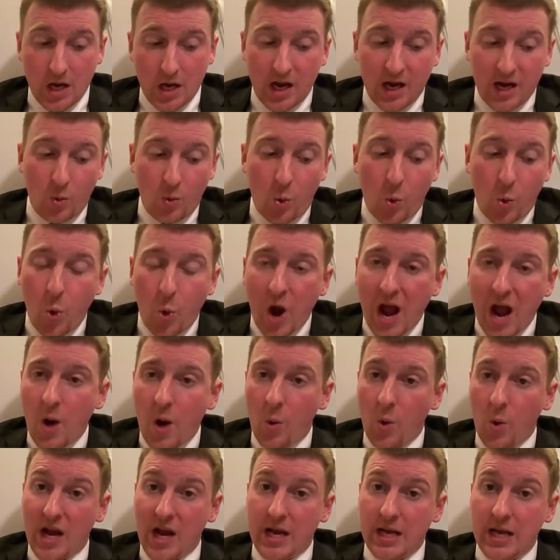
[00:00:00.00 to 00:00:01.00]
And
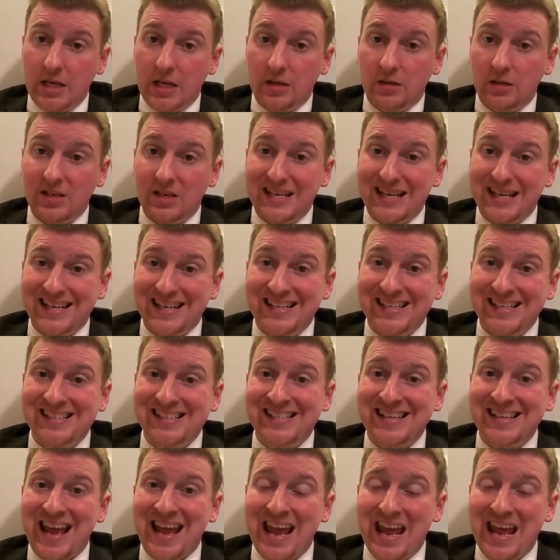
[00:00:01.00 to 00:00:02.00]
Huawei
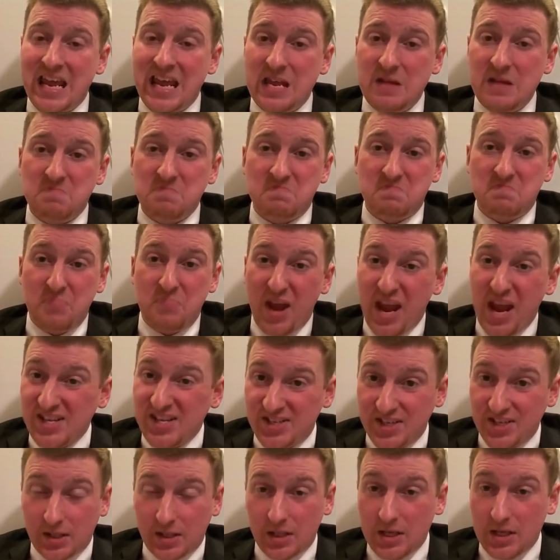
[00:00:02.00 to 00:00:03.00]
is a
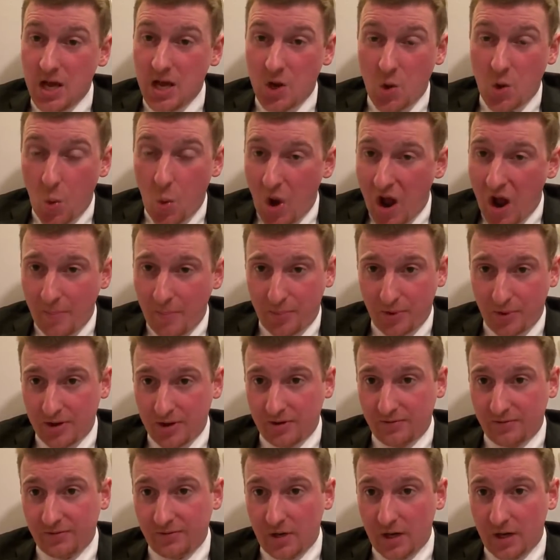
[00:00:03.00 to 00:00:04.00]
basically a
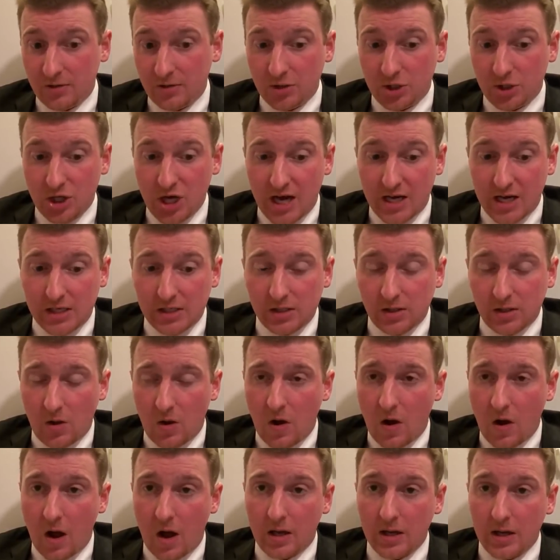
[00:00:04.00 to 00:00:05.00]
cooperative under Chinese
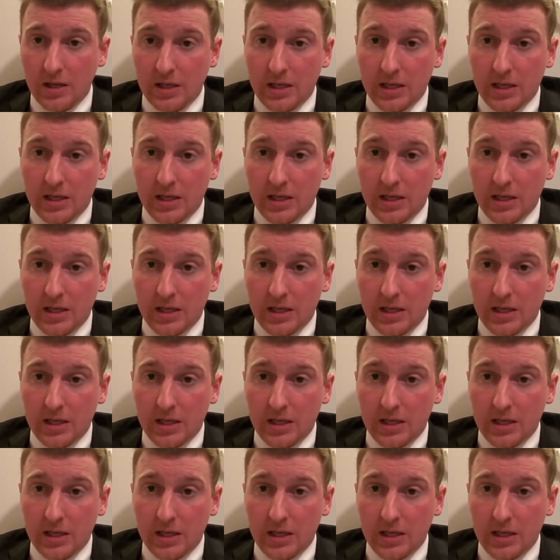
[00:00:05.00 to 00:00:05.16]
law.